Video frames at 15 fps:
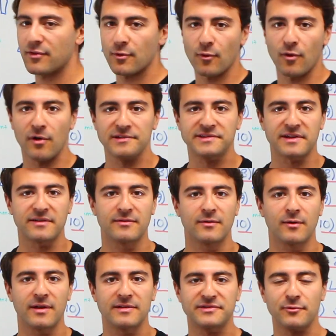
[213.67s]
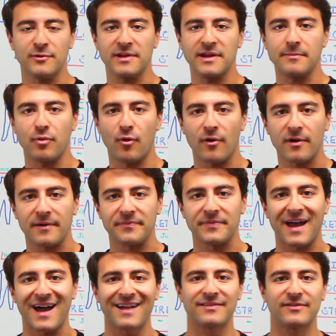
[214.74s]
of the rolls, and it's really important
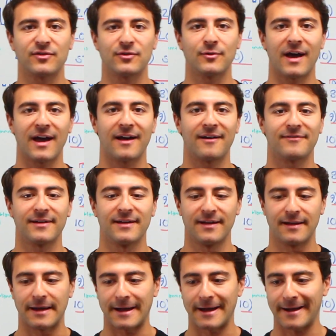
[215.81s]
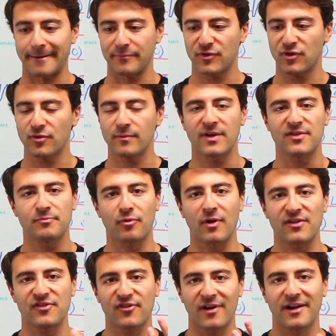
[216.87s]
not to have too much
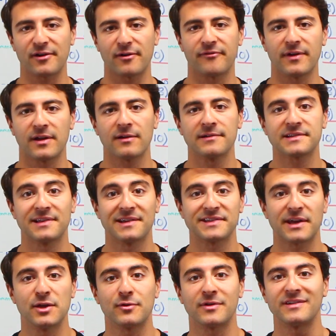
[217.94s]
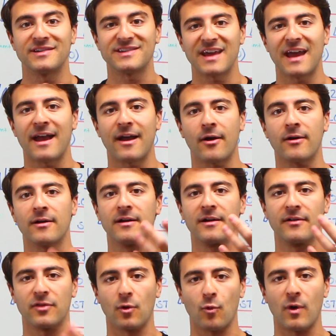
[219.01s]
pressure on your fingers, because that's how you can tear
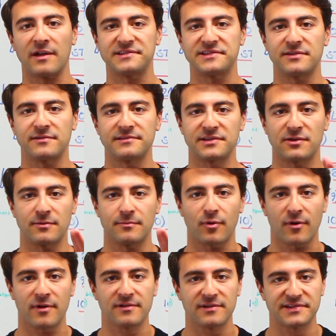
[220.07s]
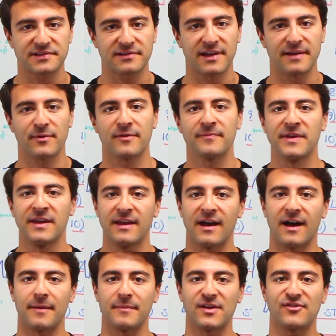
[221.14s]
the wetsuit. So important disclaimer,
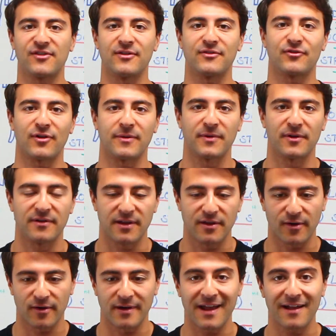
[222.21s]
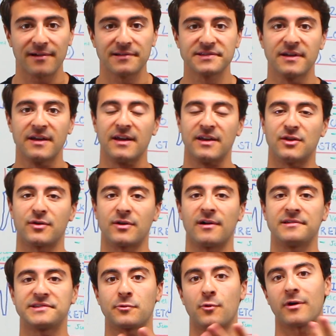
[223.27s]
make sure you trim your nails. You can
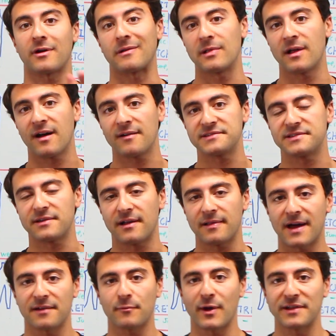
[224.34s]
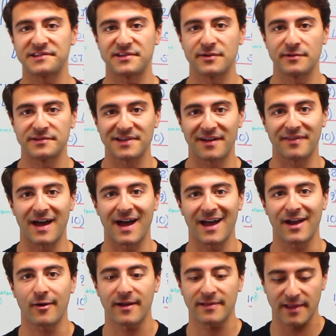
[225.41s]
also wear gloves. A lot of wetsuits on the
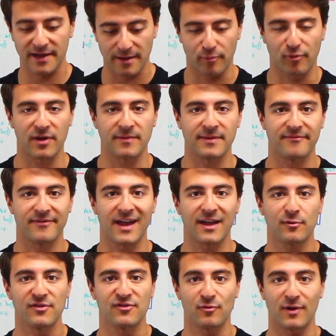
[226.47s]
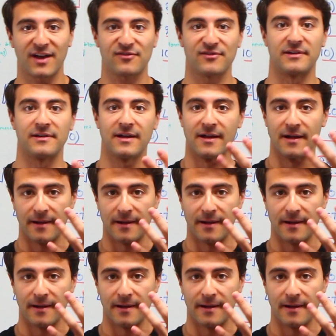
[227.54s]
higher end, like a premium Vanquish, will actually